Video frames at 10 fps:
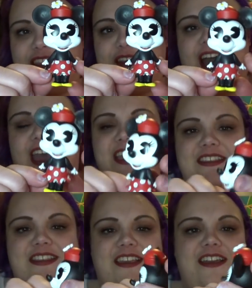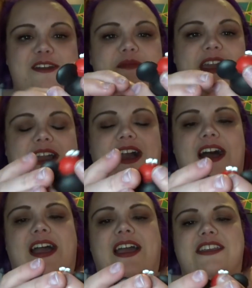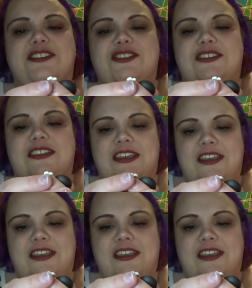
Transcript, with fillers: you guys. Oh my gosh.